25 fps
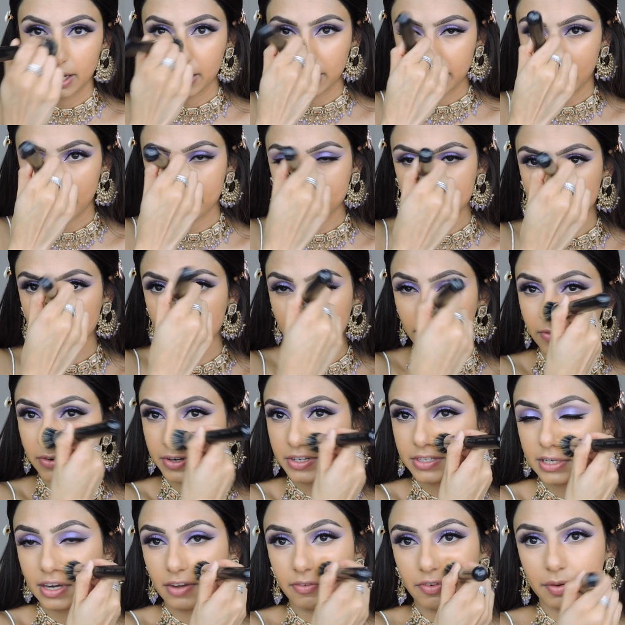kept some of her
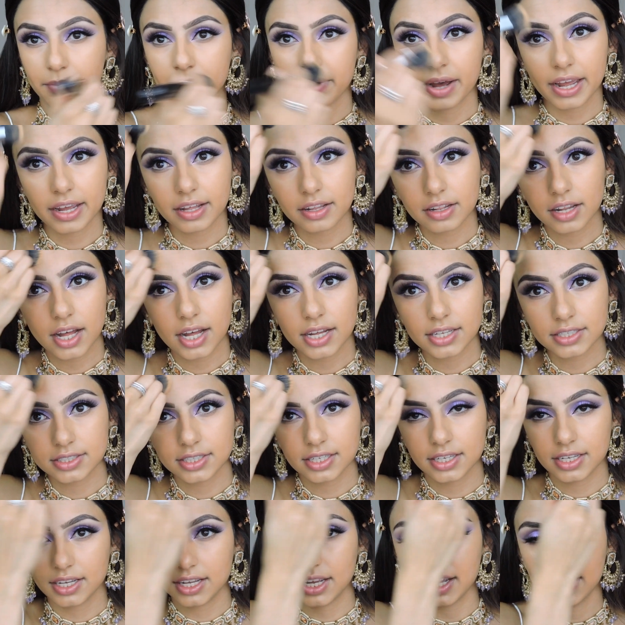stuff in my
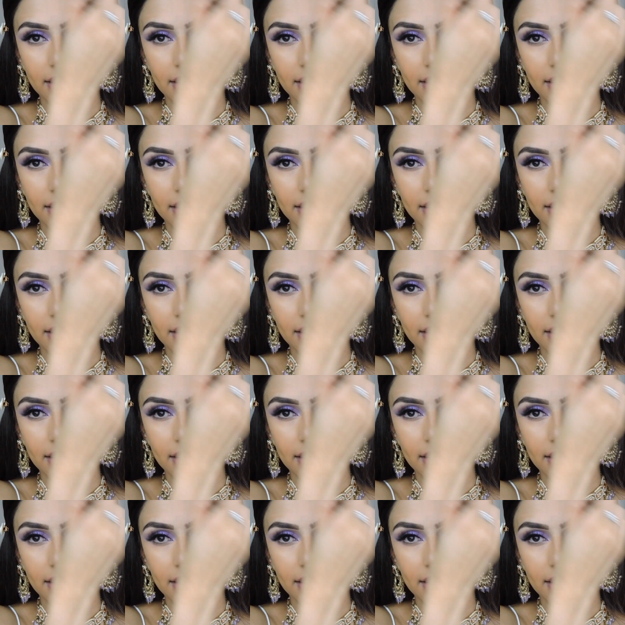closet,